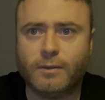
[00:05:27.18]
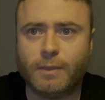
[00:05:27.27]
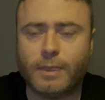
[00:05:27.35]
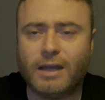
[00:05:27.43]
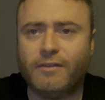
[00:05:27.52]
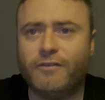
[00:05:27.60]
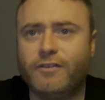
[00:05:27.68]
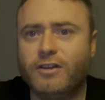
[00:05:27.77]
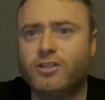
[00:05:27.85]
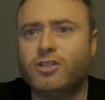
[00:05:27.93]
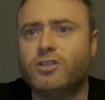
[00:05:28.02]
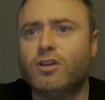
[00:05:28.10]
Now it
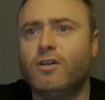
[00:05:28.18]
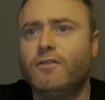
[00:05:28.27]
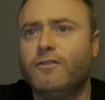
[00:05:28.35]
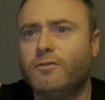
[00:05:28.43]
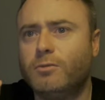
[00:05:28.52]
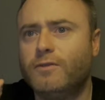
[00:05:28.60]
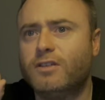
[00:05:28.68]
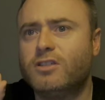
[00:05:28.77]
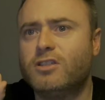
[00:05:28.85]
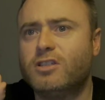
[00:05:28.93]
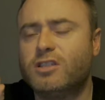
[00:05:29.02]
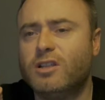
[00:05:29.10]
finishes off with a
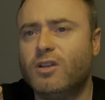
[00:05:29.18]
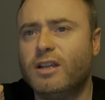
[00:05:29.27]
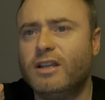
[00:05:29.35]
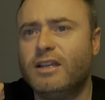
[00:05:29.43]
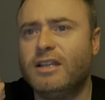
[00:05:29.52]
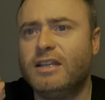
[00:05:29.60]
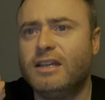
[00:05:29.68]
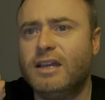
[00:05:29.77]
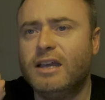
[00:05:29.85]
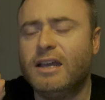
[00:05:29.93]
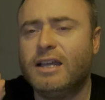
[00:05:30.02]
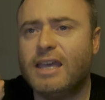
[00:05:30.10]
slightly
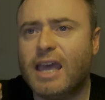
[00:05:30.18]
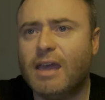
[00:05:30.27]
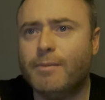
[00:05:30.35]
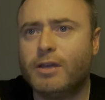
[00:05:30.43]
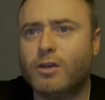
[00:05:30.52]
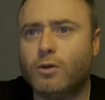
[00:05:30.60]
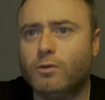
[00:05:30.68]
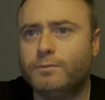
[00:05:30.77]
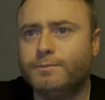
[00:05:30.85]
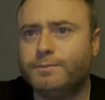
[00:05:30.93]
chemically